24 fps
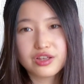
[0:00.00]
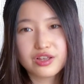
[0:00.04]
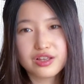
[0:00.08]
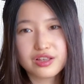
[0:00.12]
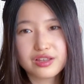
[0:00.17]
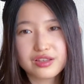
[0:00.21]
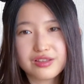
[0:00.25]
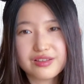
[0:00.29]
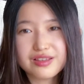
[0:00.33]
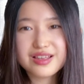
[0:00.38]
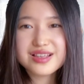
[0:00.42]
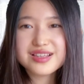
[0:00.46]

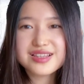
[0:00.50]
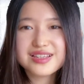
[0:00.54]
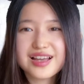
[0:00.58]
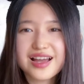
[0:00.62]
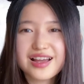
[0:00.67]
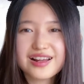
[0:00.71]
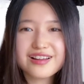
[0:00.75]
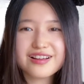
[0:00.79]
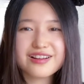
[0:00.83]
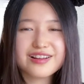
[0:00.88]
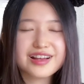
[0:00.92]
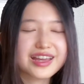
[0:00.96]
So it's
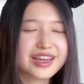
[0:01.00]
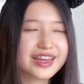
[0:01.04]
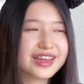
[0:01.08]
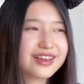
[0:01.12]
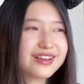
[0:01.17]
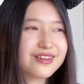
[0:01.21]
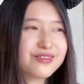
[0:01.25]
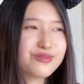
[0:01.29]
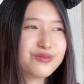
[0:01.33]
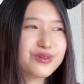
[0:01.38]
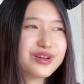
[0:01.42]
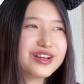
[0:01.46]
kind of
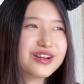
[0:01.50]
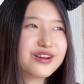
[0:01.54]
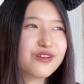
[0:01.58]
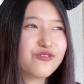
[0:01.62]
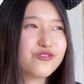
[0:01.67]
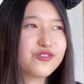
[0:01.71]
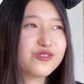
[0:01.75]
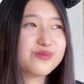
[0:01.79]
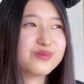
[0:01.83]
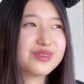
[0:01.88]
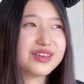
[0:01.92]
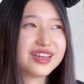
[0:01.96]
weird
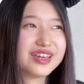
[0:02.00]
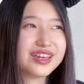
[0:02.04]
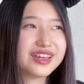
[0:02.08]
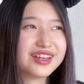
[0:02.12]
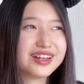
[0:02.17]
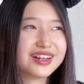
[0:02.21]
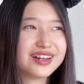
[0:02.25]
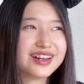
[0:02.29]
for me.